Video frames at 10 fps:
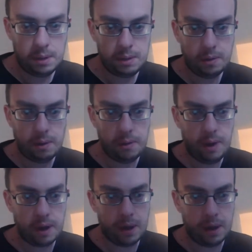So what we
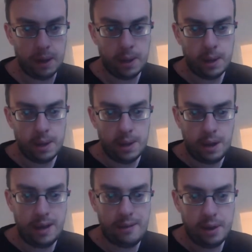reckon?
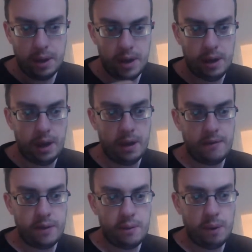£11.99
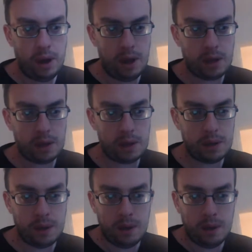for the Wallace,